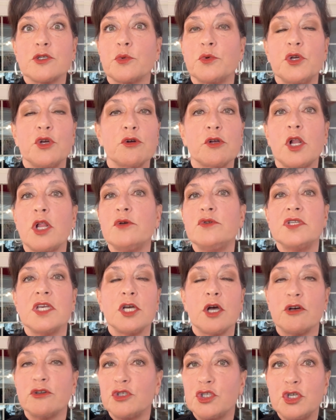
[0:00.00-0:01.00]
when you're closing
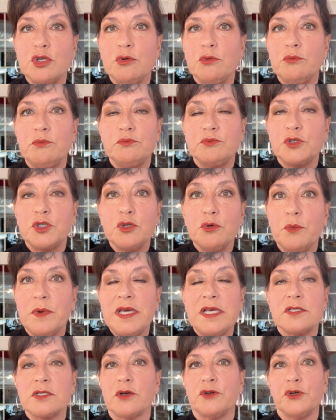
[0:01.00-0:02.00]
on two
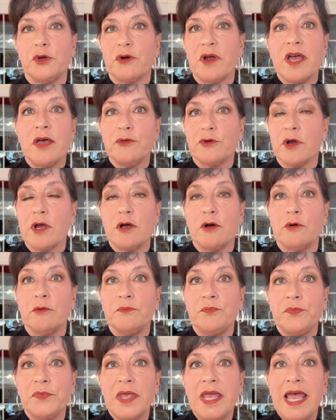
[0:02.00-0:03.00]
weeks on your other
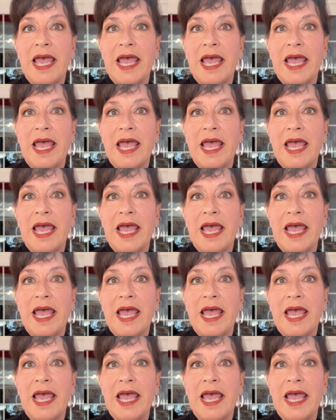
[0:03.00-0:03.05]
home,